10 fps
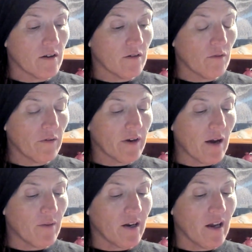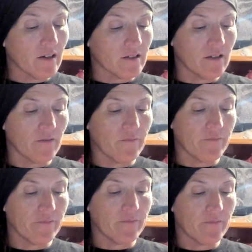What would happen next?
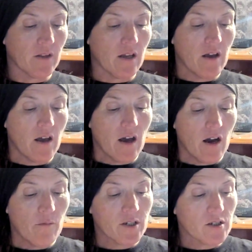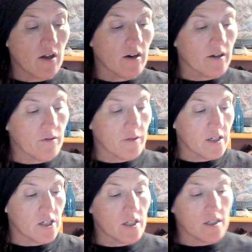How much longer
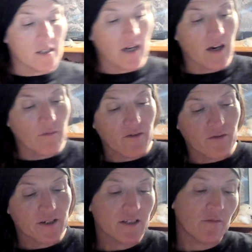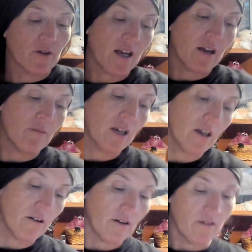would she sit here before someone came to
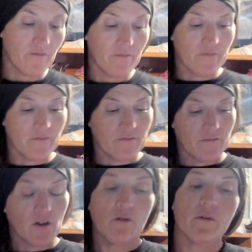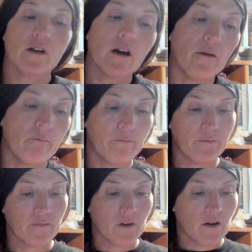get her? Who would come?
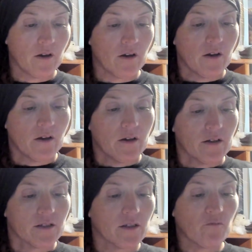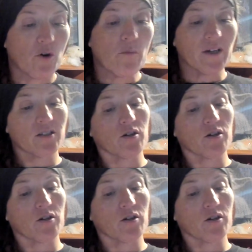Some robust